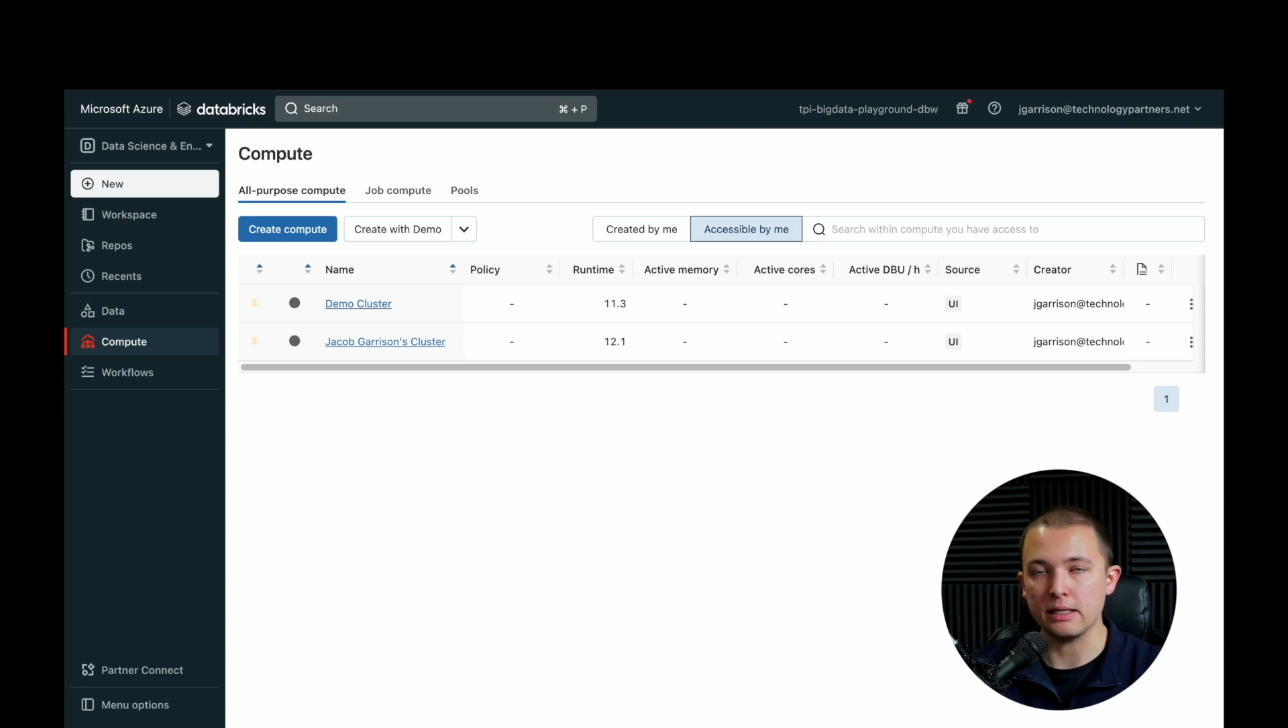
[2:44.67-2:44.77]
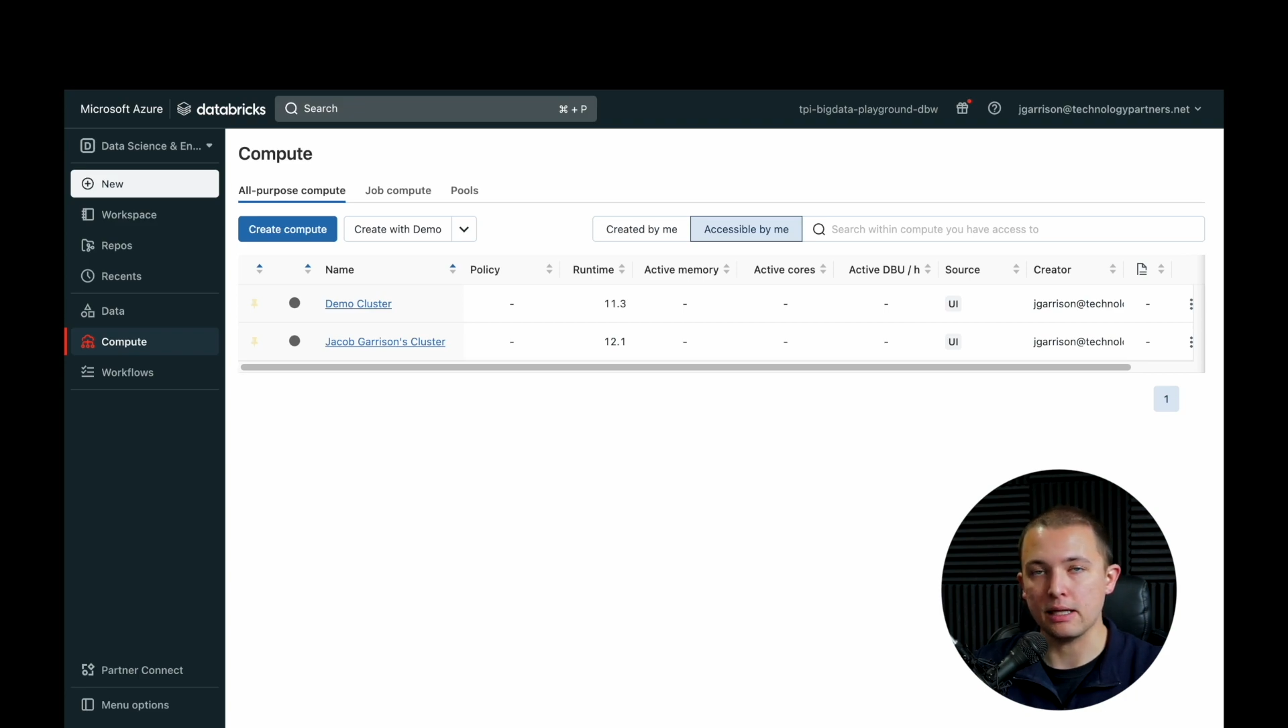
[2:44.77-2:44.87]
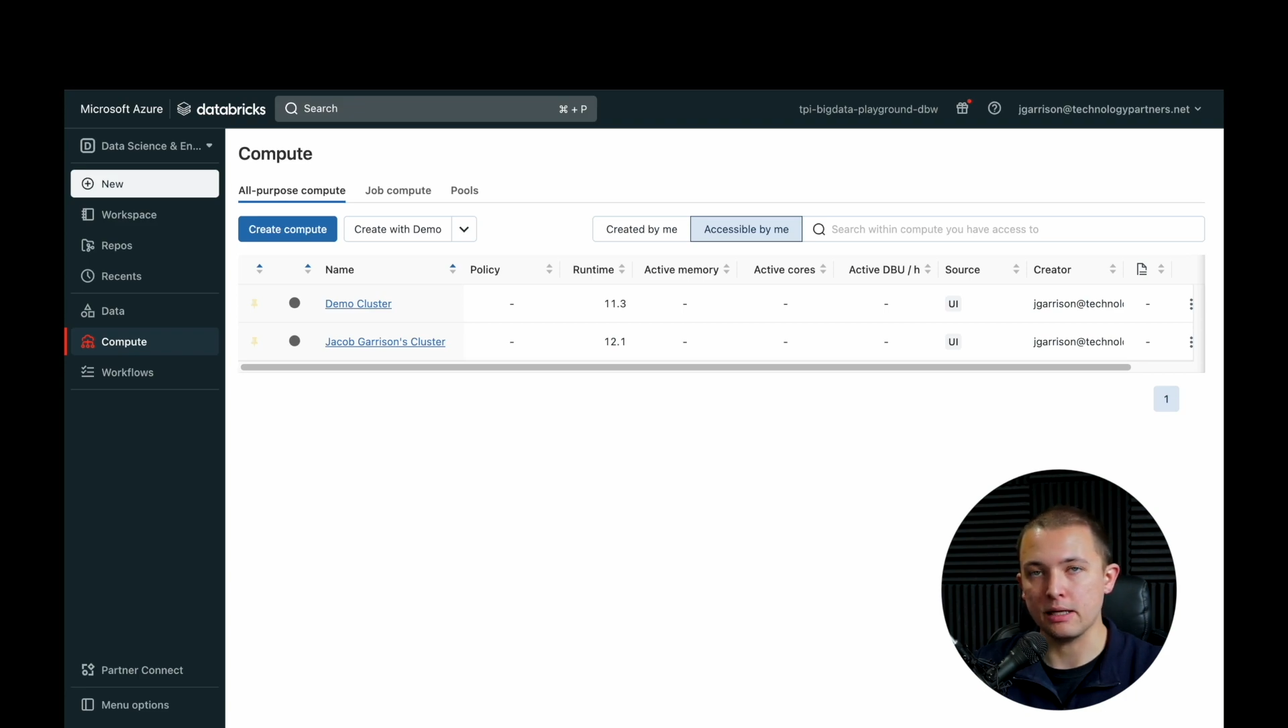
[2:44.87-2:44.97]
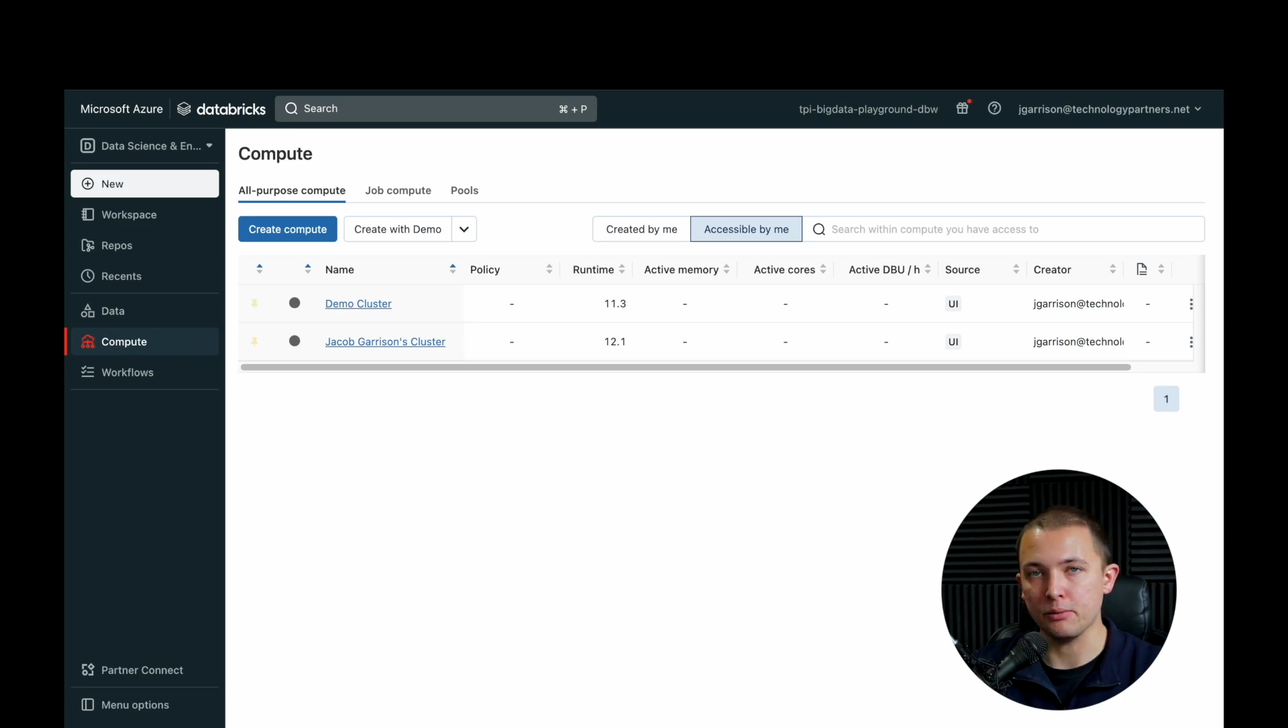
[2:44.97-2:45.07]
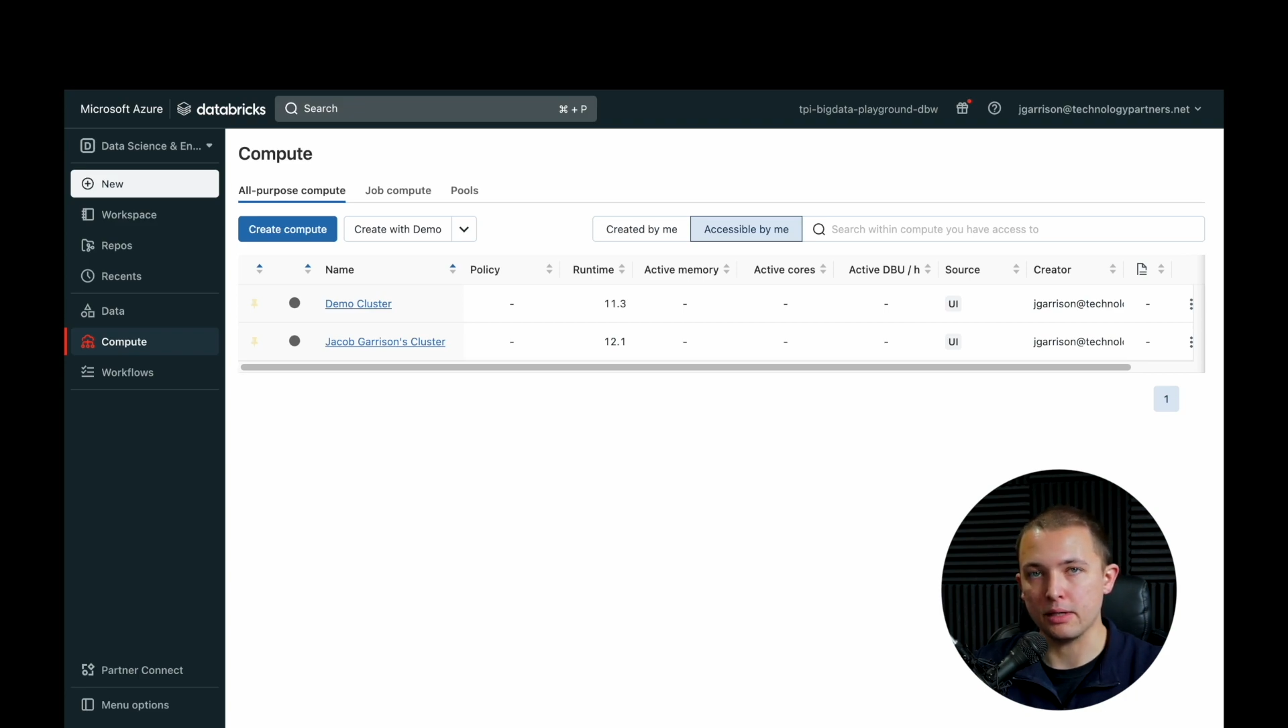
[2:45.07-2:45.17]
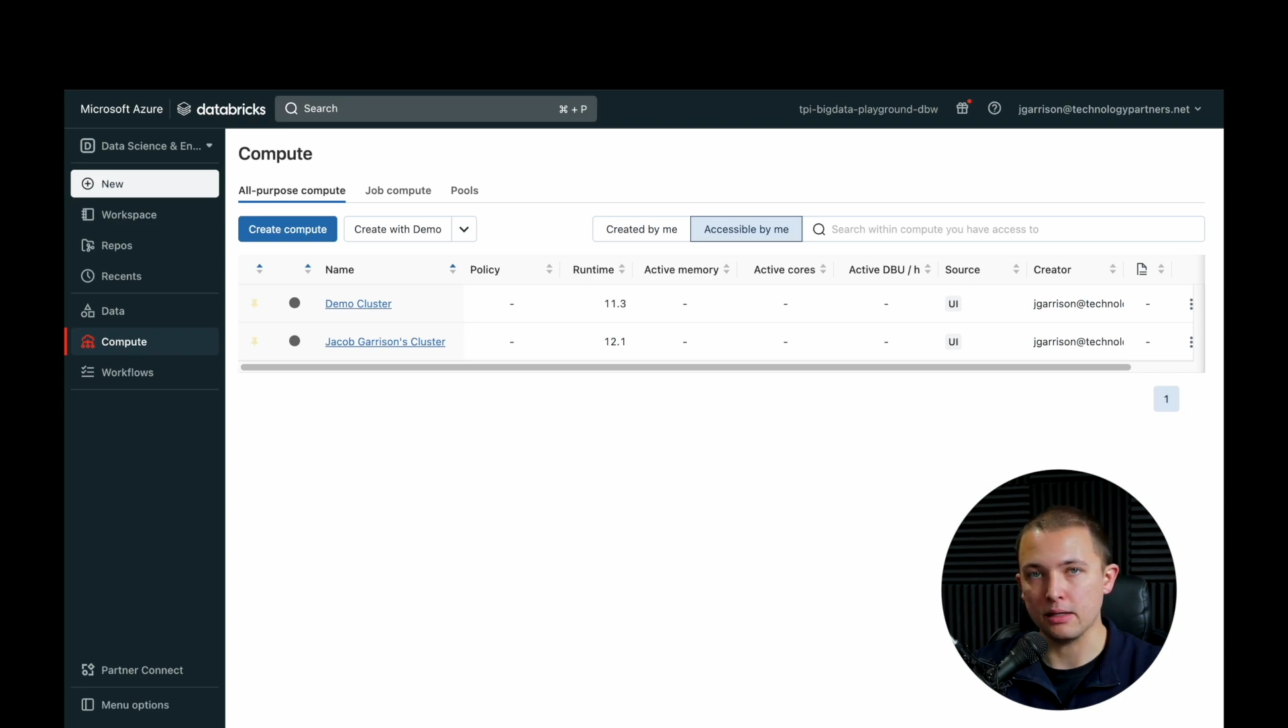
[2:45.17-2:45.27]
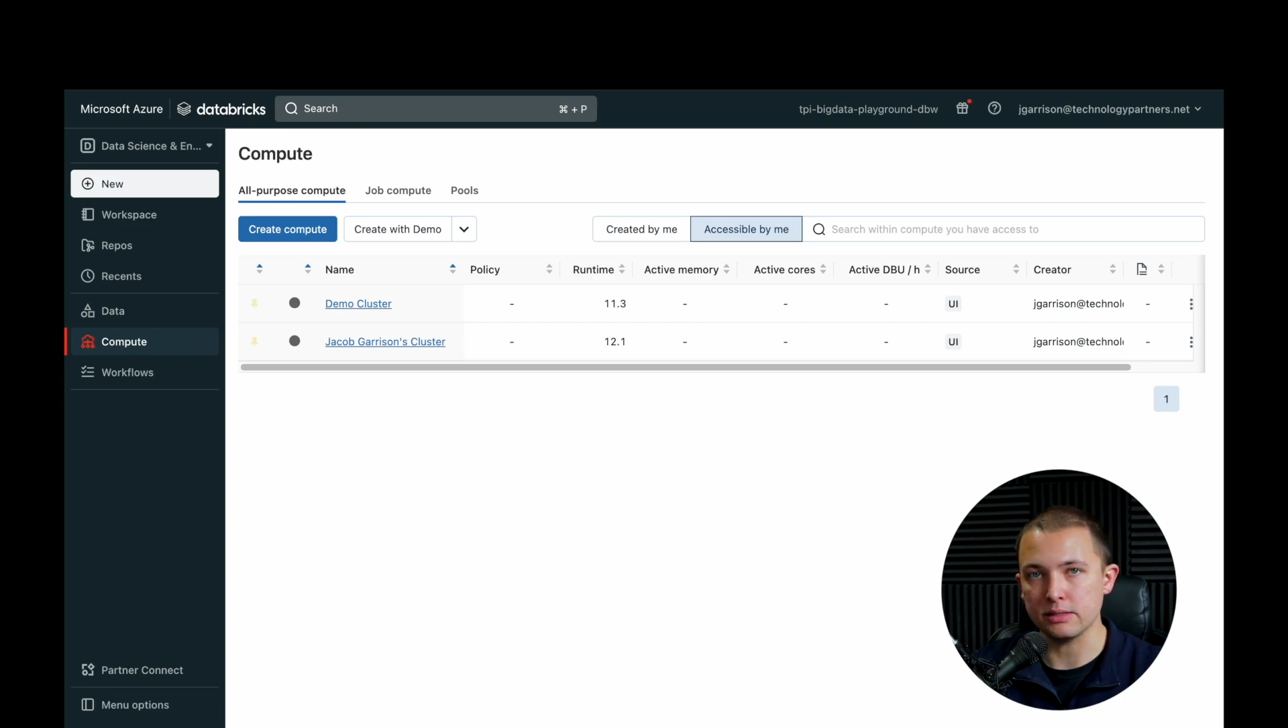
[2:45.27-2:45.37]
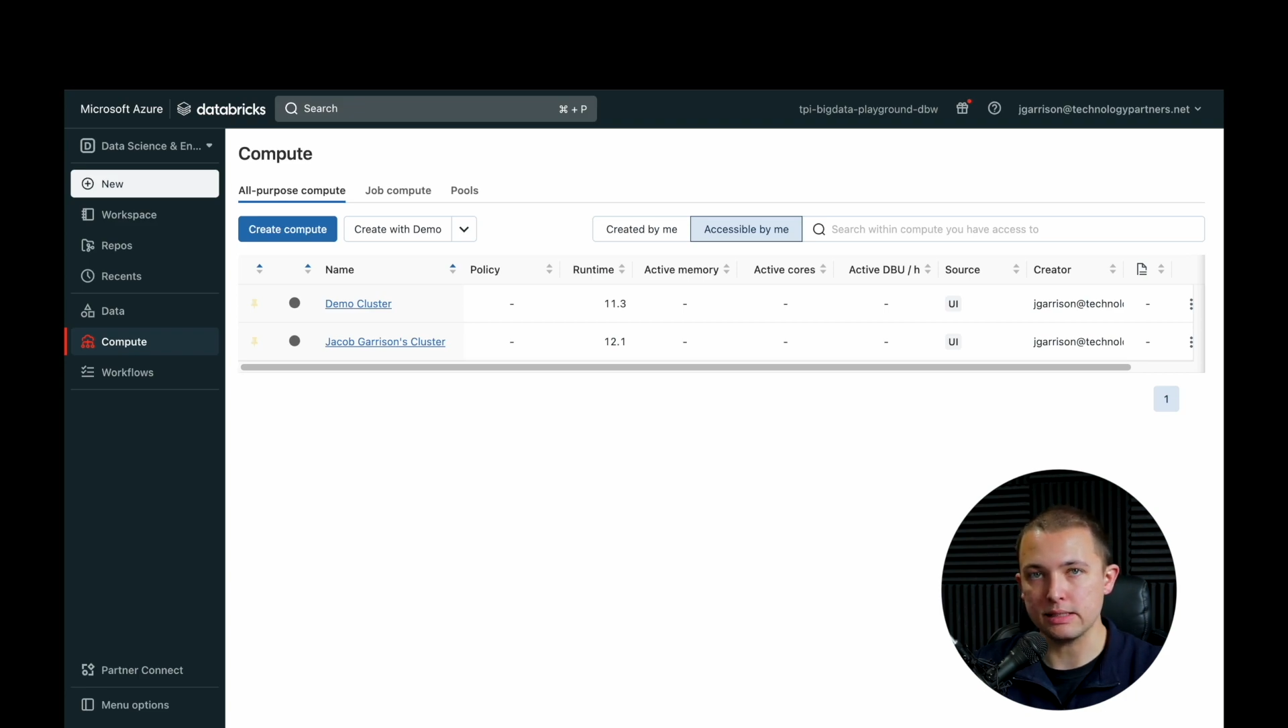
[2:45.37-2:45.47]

anyone else